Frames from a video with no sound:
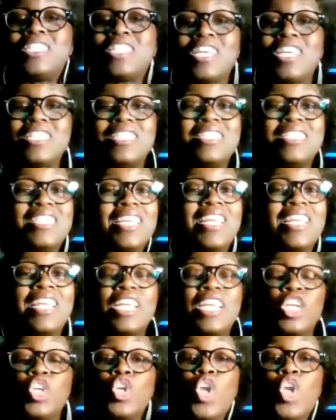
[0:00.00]
just
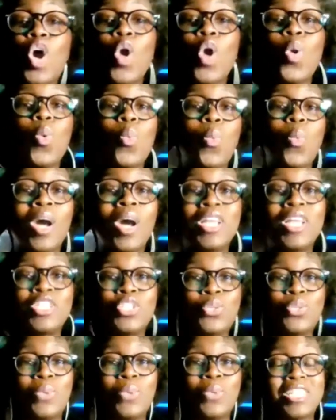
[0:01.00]
didn't know what
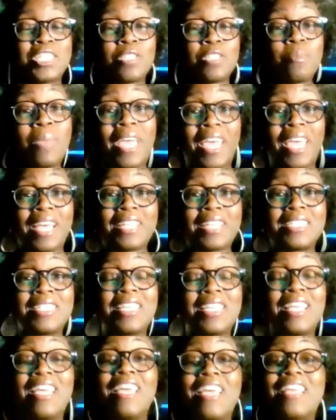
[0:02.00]
to expect.
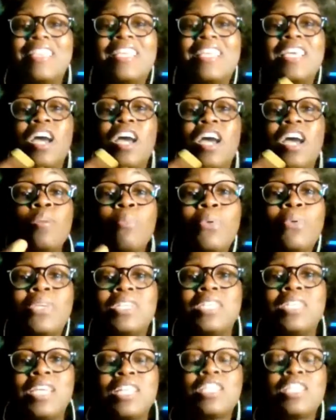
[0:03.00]
The
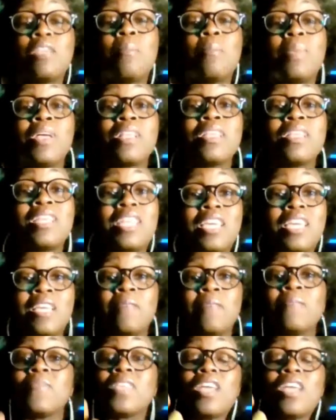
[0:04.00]
unpredictability
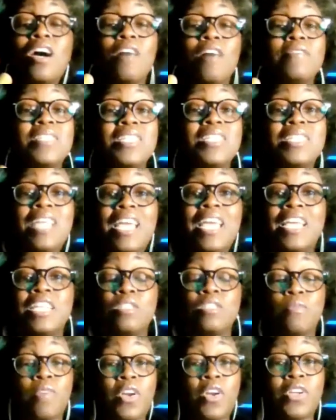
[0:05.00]
of
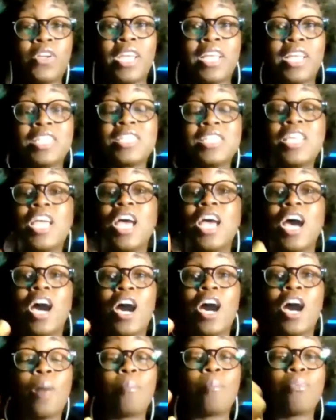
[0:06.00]
today's verdict
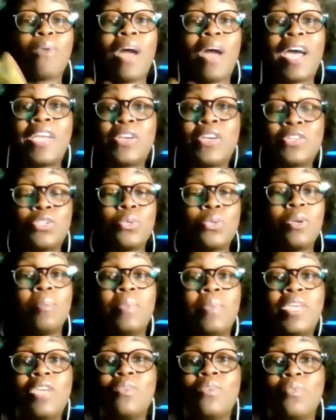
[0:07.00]
um, prior to it
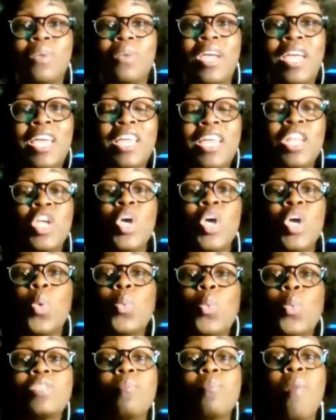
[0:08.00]
being read
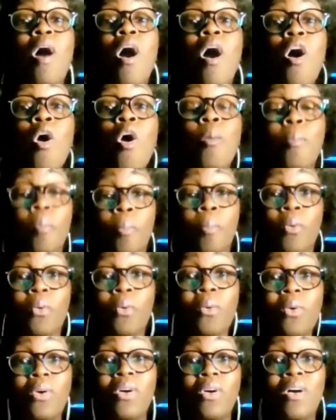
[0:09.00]
was
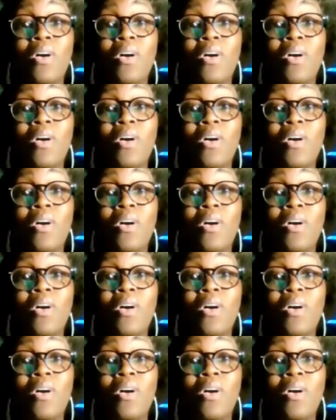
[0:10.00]
palpable.